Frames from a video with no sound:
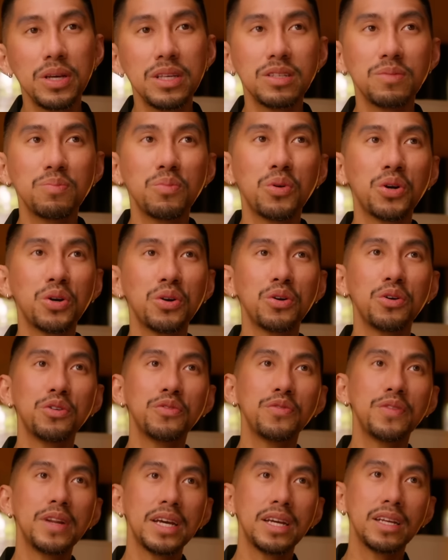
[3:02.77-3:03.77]
it's more
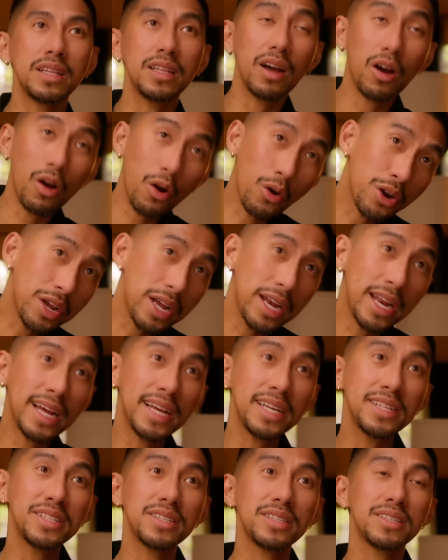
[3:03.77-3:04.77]
of like
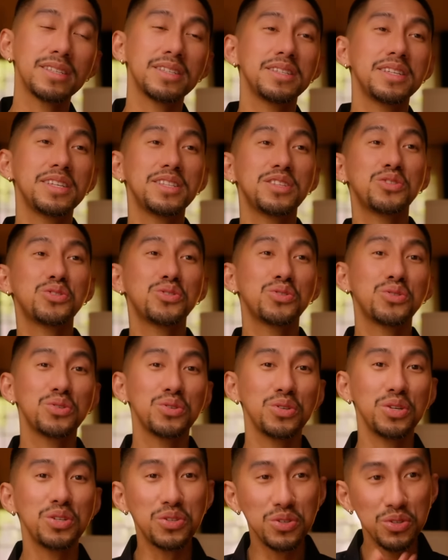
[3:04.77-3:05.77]
organized.
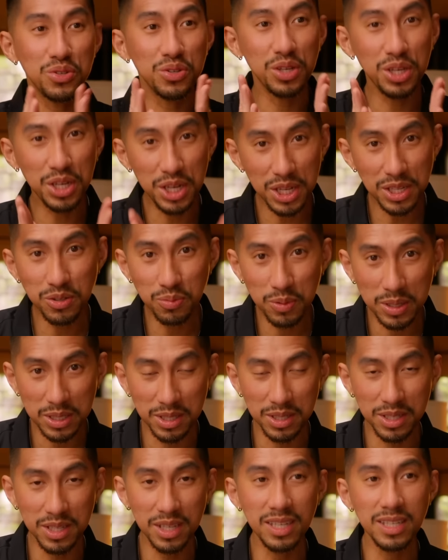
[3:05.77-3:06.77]
It's it's it is
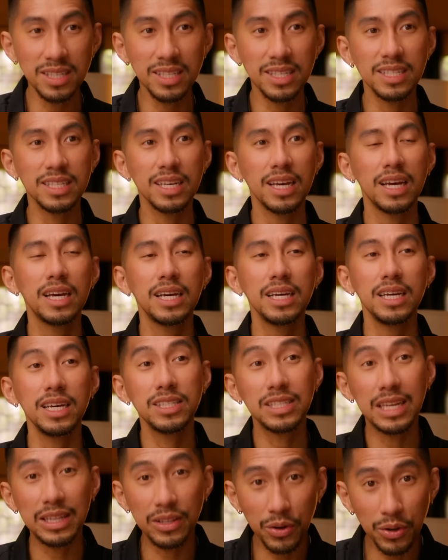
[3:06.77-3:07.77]
what it is.
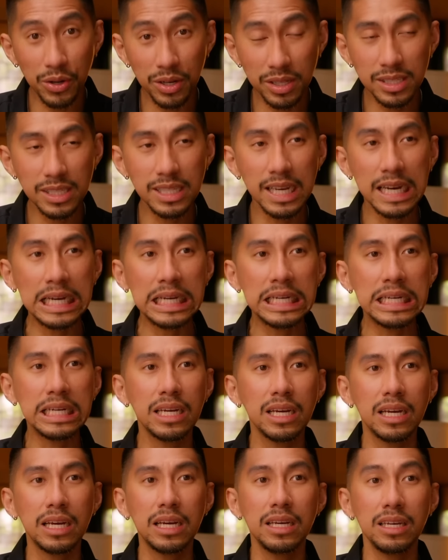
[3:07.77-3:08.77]
It's an Earth
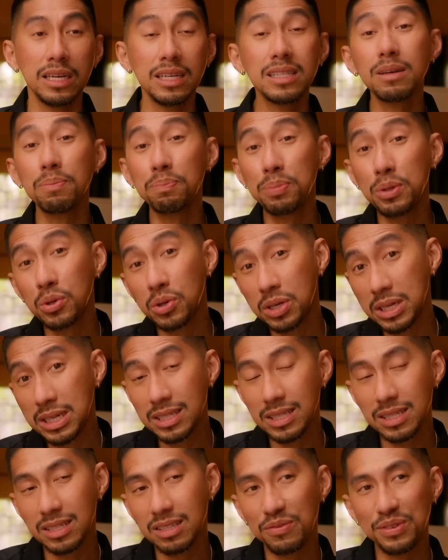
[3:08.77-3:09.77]
sign. It's a
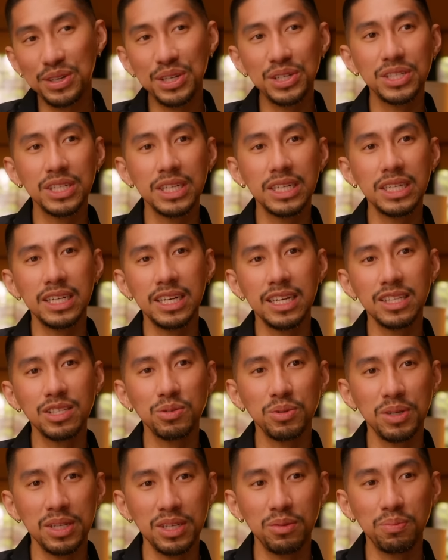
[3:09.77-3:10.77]
purist. It's a virgin, and
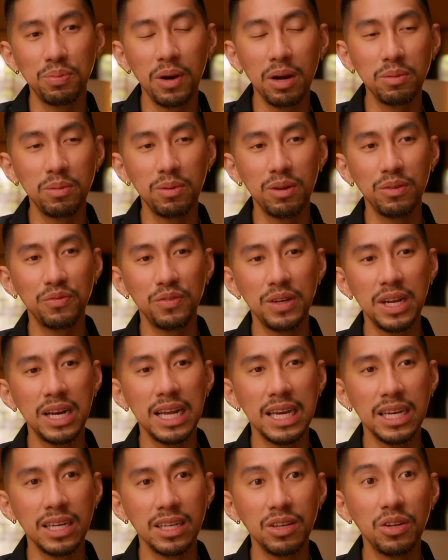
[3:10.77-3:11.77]
that's why you probably
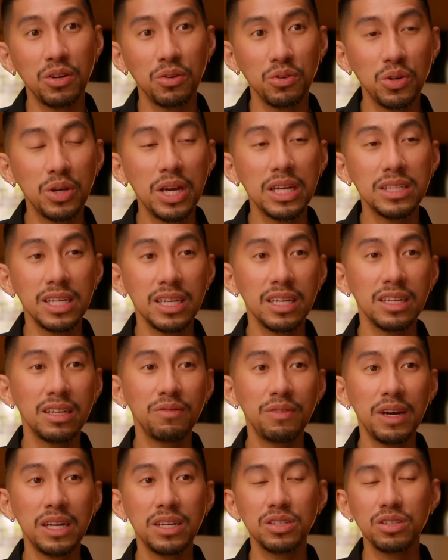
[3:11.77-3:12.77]
feel like you know you get taken
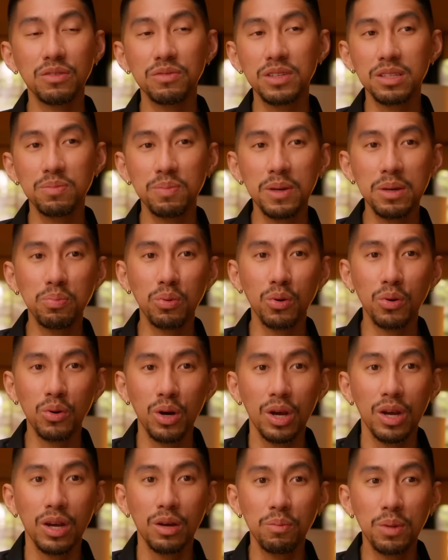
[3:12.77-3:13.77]
advantage of these
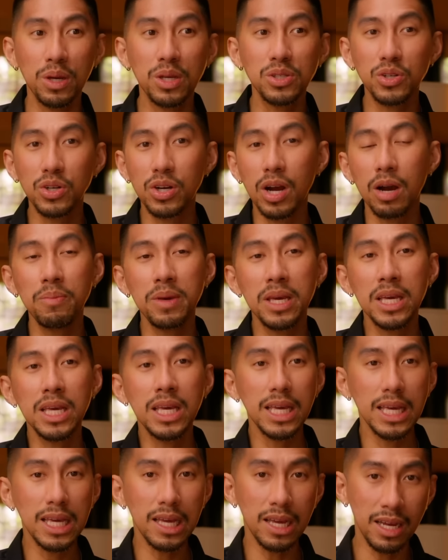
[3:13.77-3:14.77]
people because you're
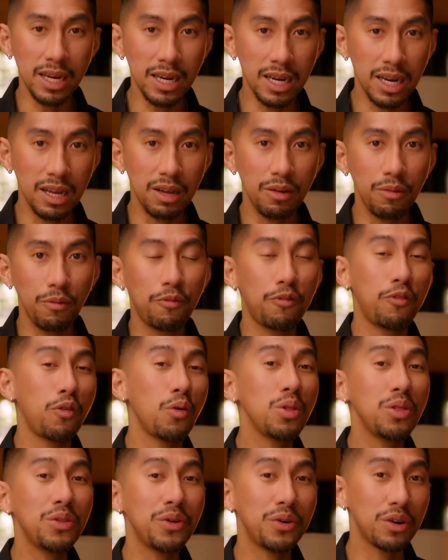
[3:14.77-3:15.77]
coming in
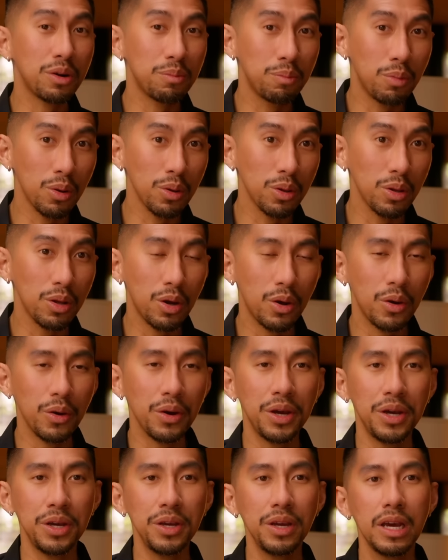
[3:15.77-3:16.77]
vulnerable.
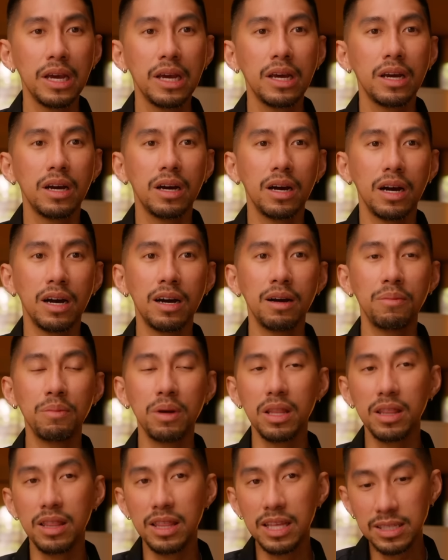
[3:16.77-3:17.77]
Okay.
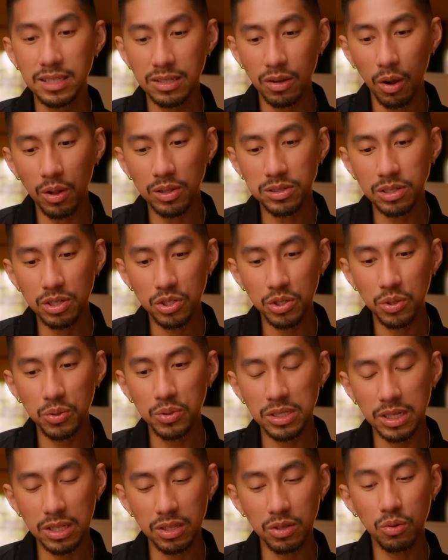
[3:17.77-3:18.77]
Um, this also
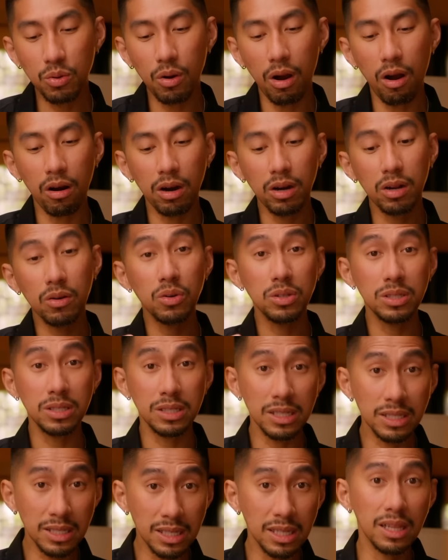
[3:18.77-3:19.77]
shows that you are
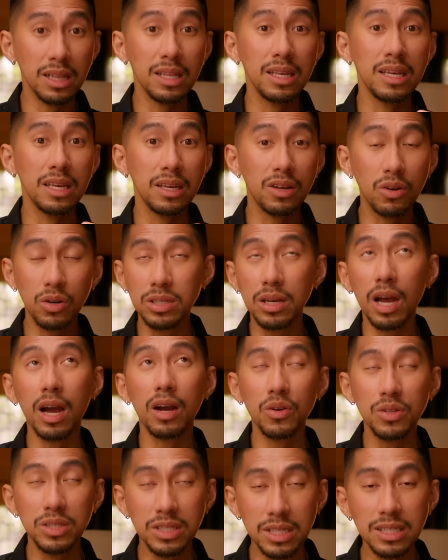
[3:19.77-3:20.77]
consistently con
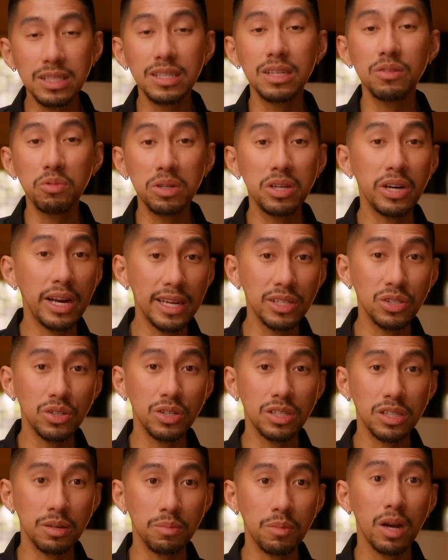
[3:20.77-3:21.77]
uh, consistent with
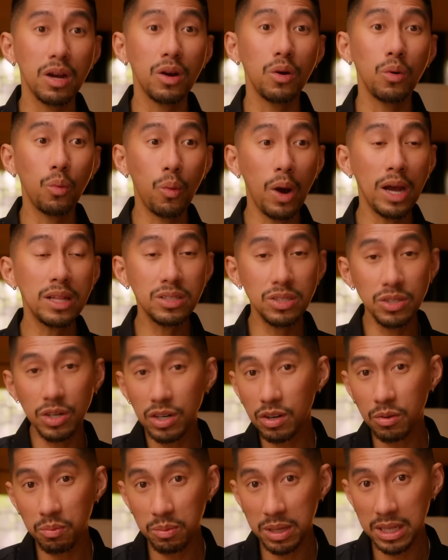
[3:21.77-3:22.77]
relationship. Once
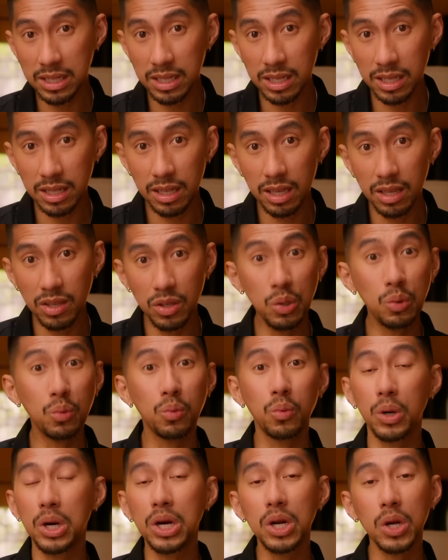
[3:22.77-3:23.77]
you're committed, you
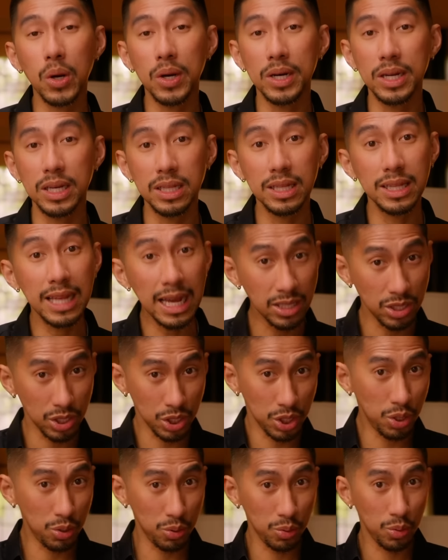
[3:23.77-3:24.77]
work on it.
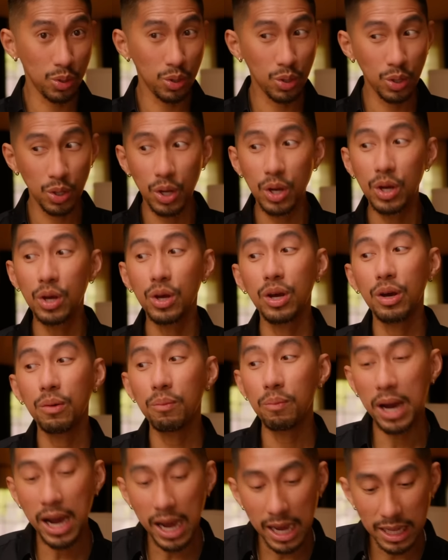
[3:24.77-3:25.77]
That's you.
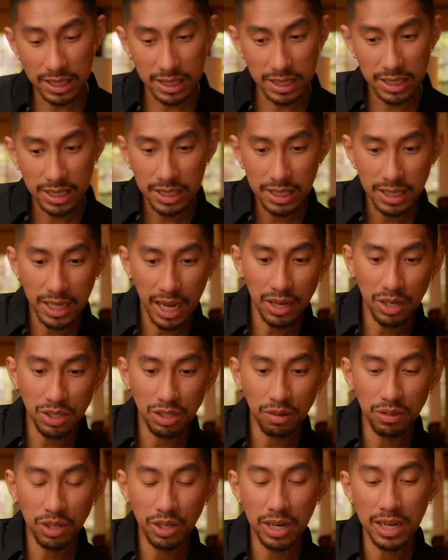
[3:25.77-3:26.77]
But the
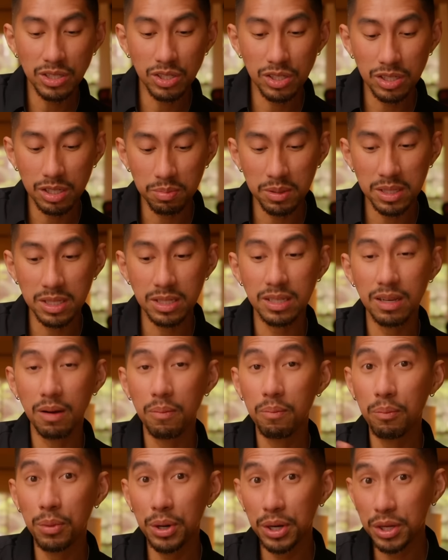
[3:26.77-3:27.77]
energy of the relationship is
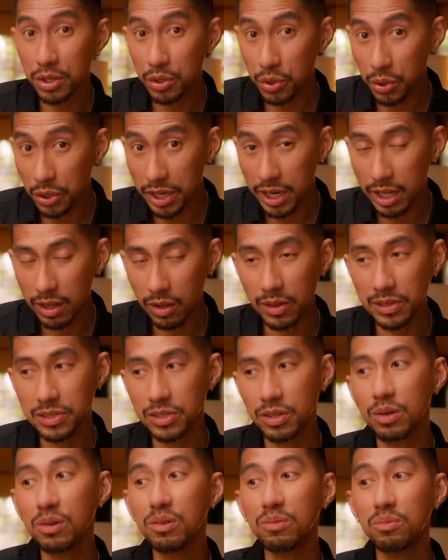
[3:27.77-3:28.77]
mercurial
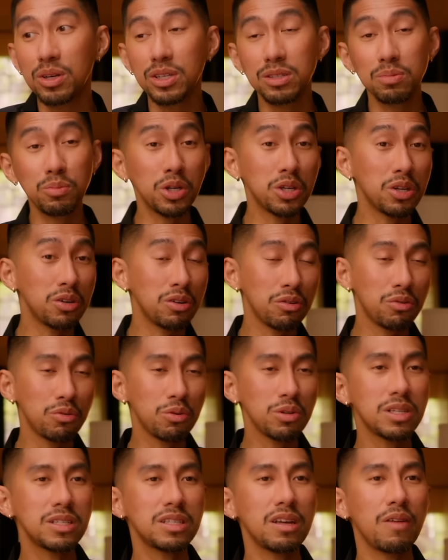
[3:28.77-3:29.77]
also because Mercury
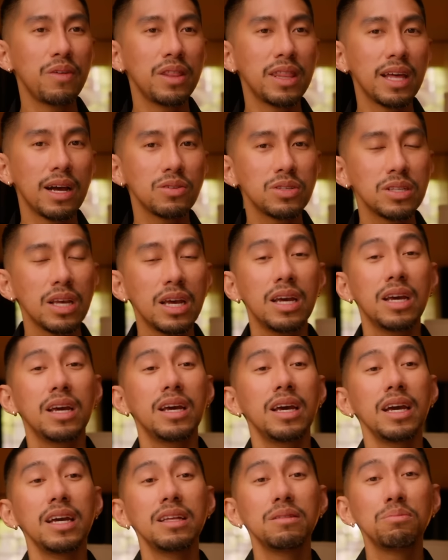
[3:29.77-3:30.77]
rules the seventh house,
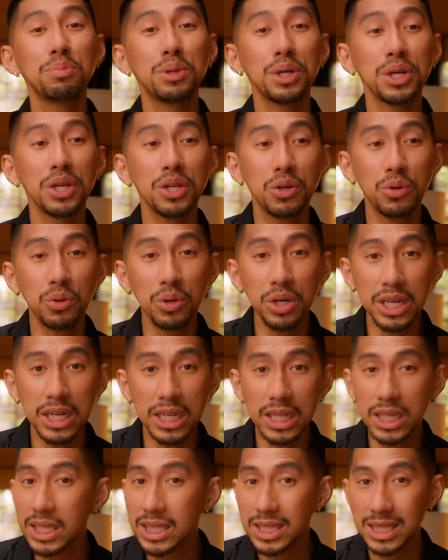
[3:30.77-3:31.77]
and
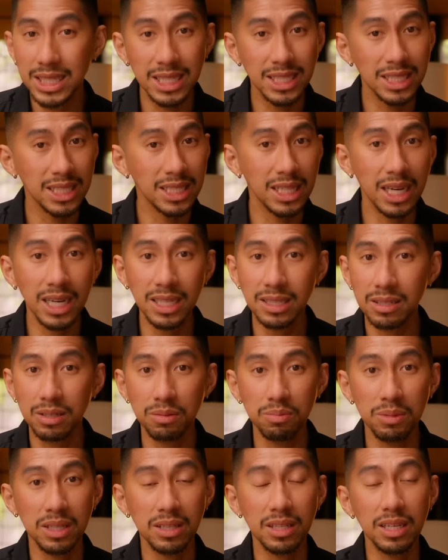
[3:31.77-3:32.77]
mercurial does not
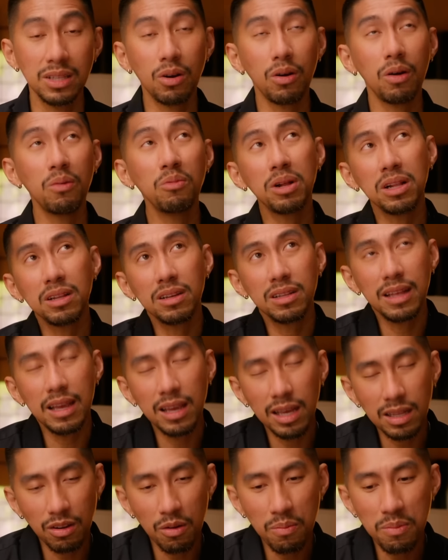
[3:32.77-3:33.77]
commit. They don't. Well,
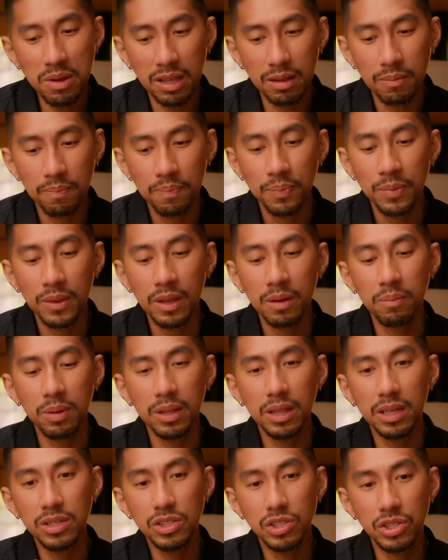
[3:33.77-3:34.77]
they can commit,
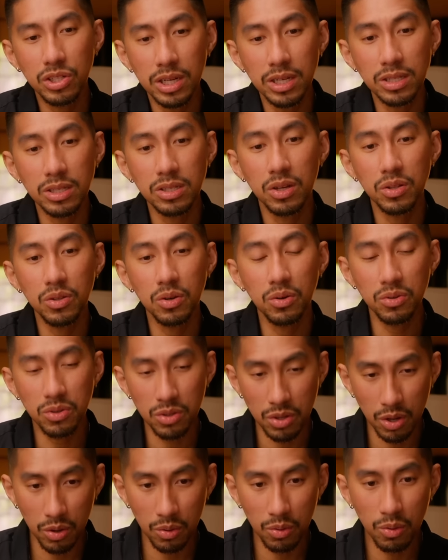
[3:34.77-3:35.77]
but they just
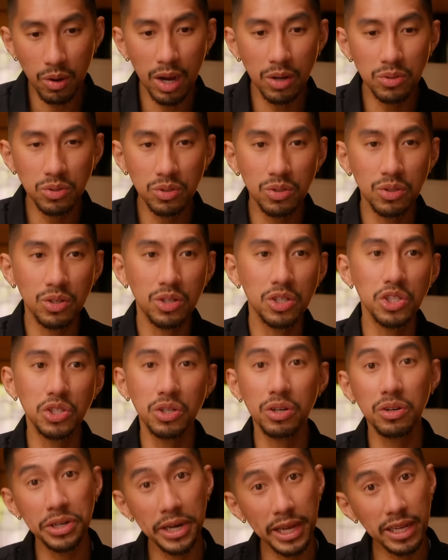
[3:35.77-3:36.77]
don't know how to
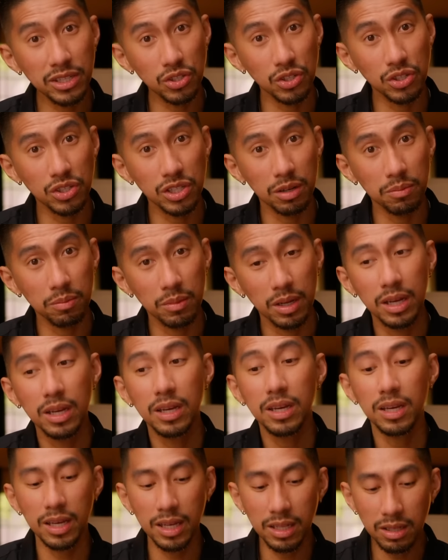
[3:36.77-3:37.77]
nurture a relationship.
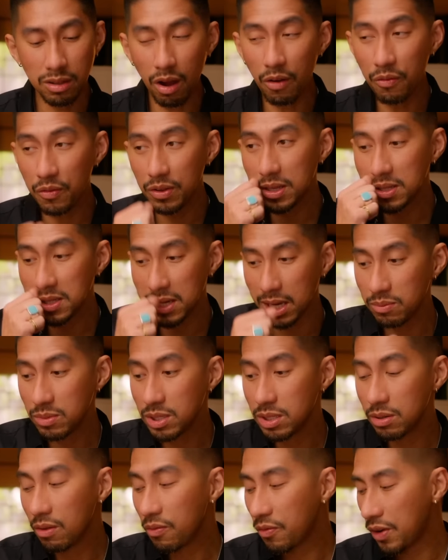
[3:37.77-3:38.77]
And often at
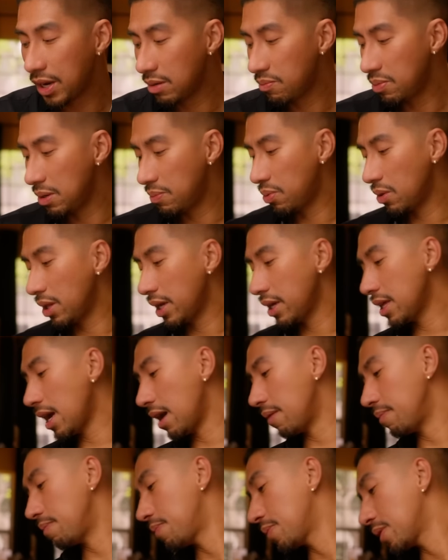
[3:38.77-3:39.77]
times you'll find people like
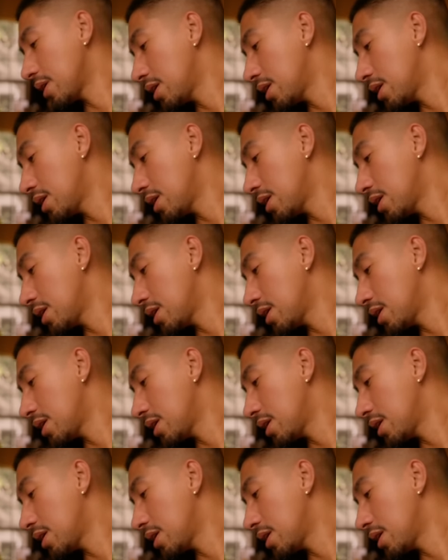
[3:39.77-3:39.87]
that.